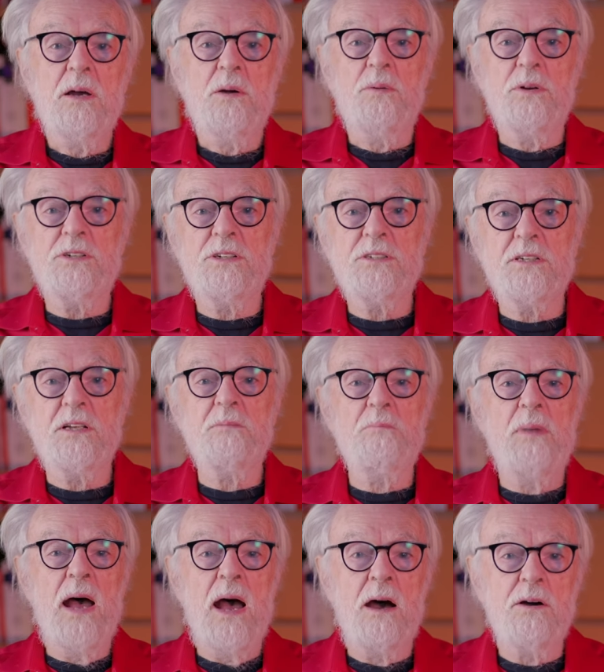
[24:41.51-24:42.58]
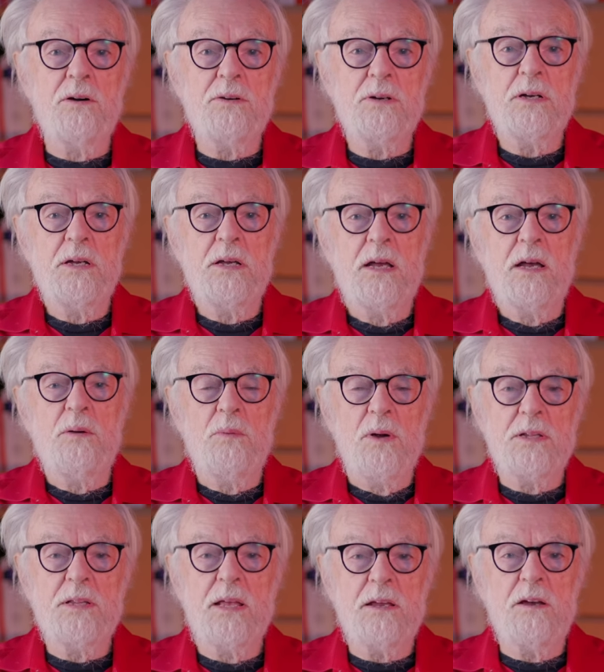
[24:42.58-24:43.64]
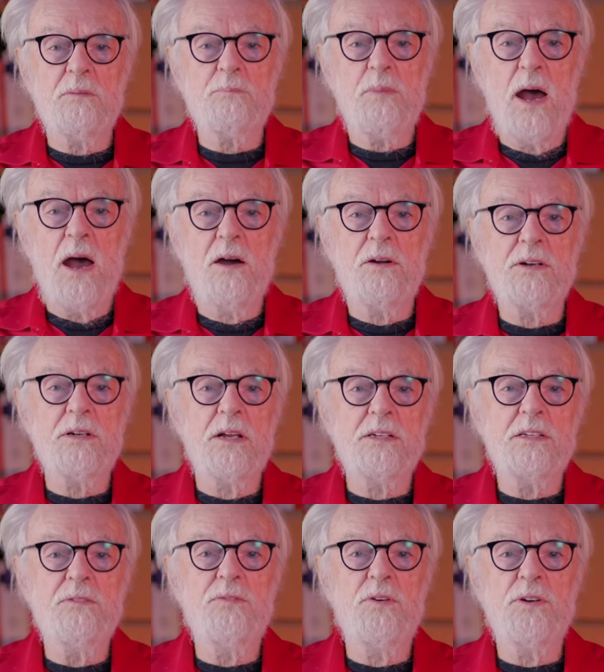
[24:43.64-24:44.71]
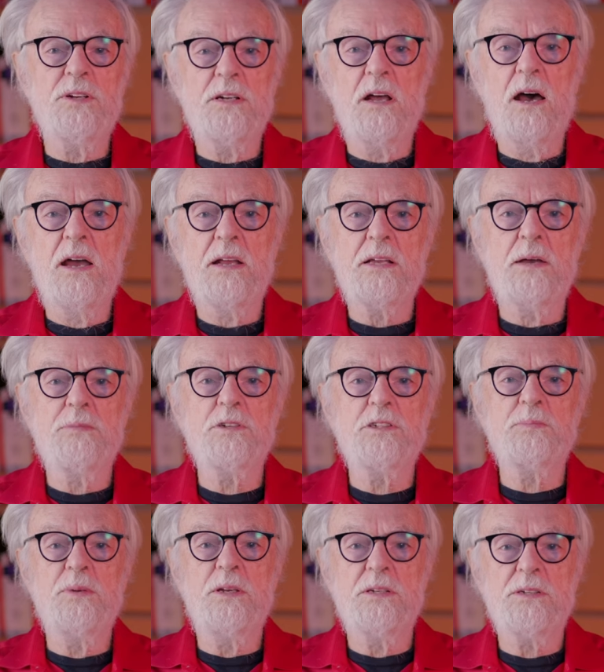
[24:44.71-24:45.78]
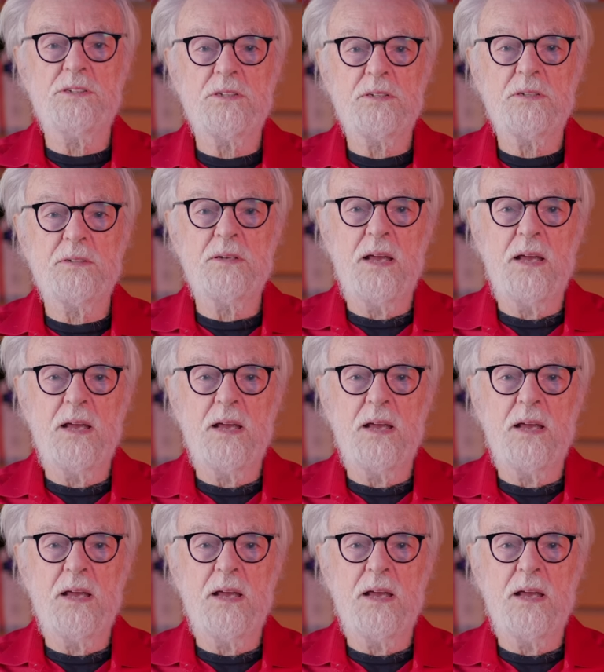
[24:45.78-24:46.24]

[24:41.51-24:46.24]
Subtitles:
which is that Mao, when they got power in 1949, gave a speech.